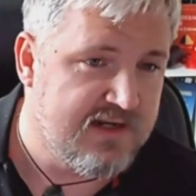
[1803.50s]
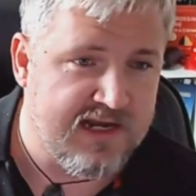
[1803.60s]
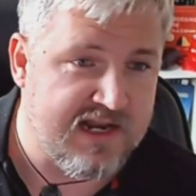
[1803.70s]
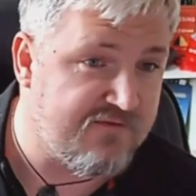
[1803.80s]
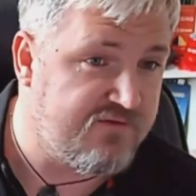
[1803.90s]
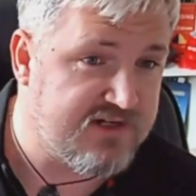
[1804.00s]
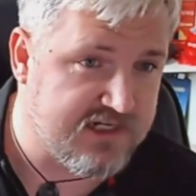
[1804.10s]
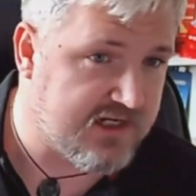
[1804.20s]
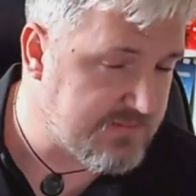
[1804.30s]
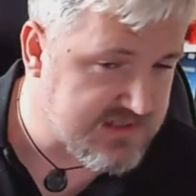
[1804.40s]
in every
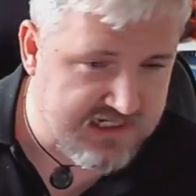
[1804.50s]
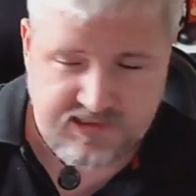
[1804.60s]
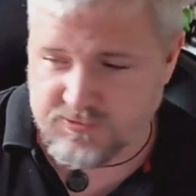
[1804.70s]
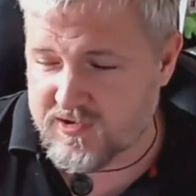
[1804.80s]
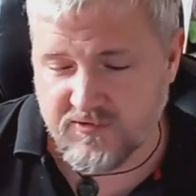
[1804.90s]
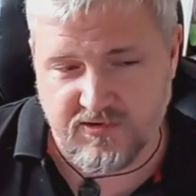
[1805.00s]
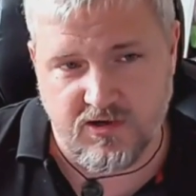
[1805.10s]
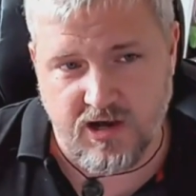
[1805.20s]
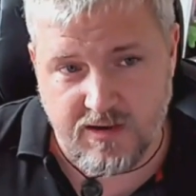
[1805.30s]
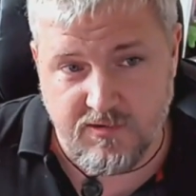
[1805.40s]
circumstance, whether or
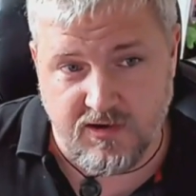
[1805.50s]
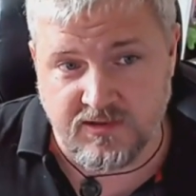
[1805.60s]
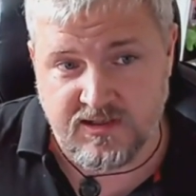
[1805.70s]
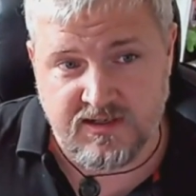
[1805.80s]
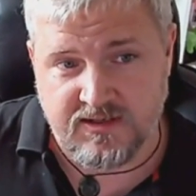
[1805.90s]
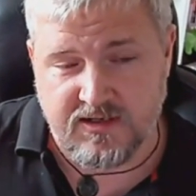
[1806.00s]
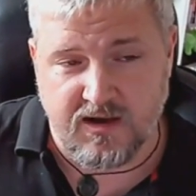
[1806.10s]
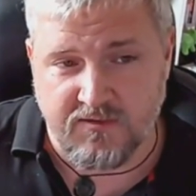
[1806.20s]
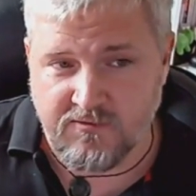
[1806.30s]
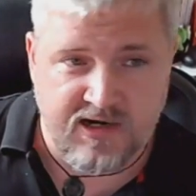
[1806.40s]
not I'm on
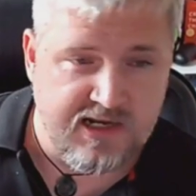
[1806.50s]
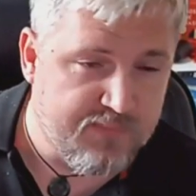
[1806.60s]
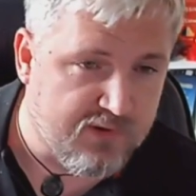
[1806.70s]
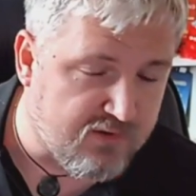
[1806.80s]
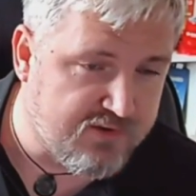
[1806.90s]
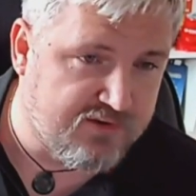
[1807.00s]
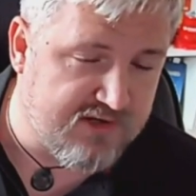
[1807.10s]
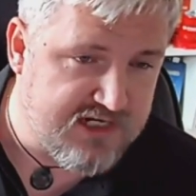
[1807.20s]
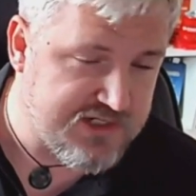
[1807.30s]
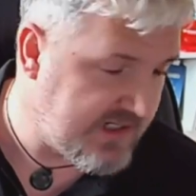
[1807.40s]
a really poor
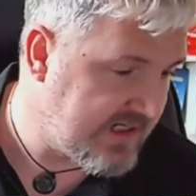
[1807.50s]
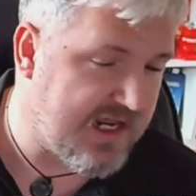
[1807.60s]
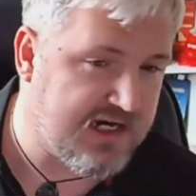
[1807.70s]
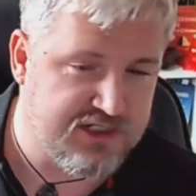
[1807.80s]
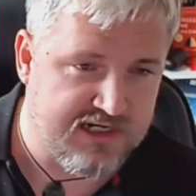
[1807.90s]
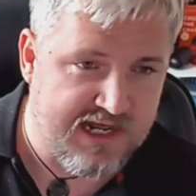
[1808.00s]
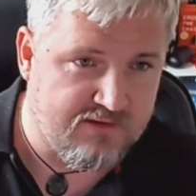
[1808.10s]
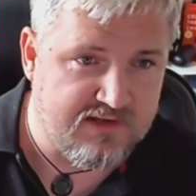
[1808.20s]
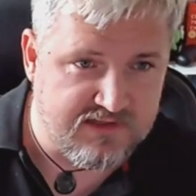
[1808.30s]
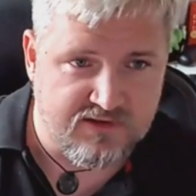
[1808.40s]
3G connection
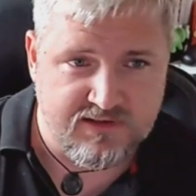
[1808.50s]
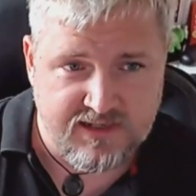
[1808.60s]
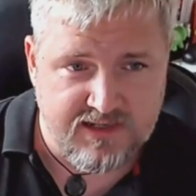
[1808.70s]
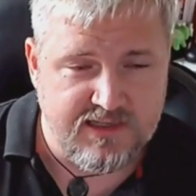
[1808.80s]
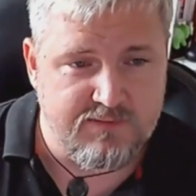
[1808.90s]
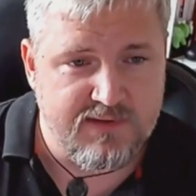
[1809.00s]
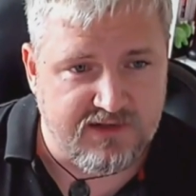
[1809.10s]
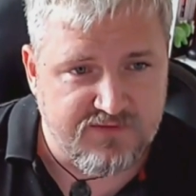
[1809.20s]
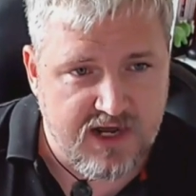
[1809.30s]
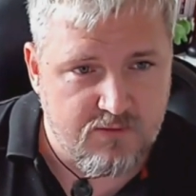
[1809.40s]
out in the in the middle
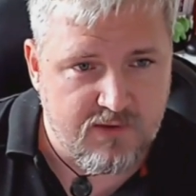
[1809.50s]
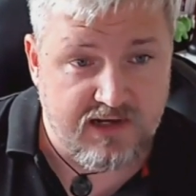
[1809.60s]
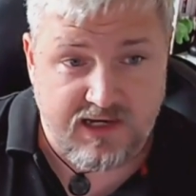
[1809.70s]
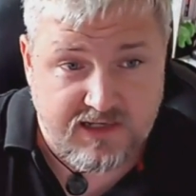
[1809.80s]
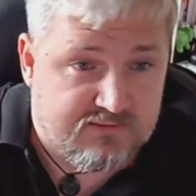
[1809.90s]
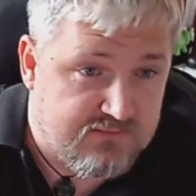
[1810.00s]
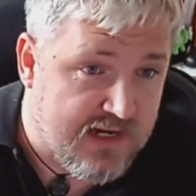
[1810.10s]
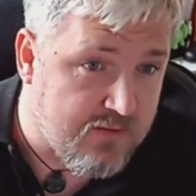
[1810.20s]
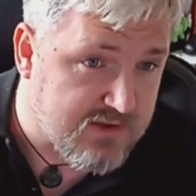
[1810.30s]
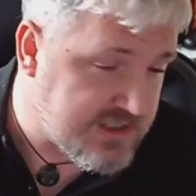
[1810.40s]
of nowhere, like
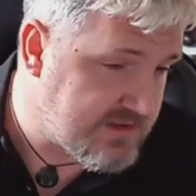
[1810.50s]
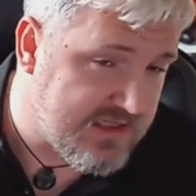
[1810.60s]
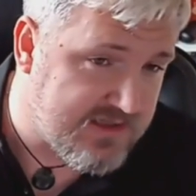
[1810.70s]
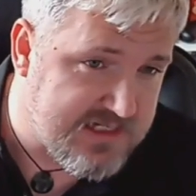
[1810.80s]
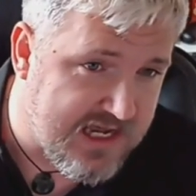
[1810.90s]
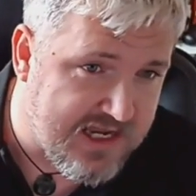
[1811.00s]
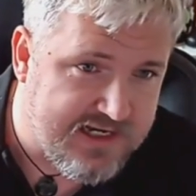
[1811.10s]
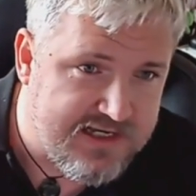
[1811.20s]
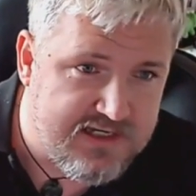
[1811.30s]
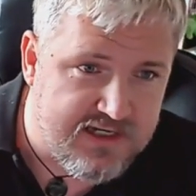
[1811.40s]
I was the other day in
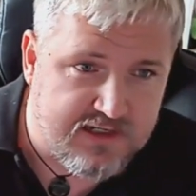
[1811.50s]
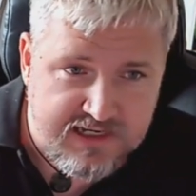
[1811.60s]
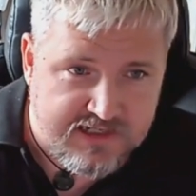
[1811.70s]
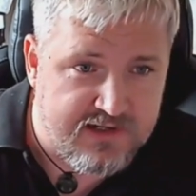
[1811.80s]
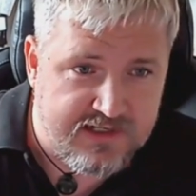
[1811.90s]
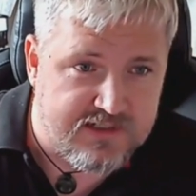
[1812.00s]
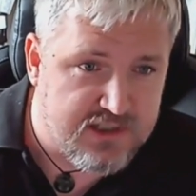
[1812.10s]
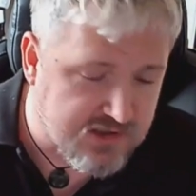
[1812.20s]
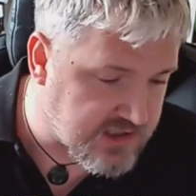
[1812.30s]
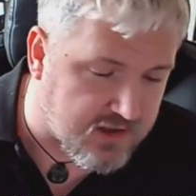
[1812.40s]
India in, in a
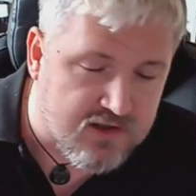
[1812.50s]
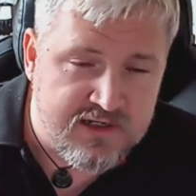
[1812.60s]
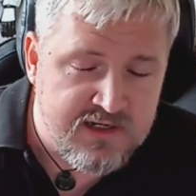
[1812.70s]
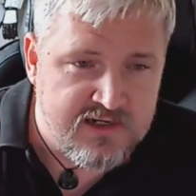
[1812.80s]
tuk tuk,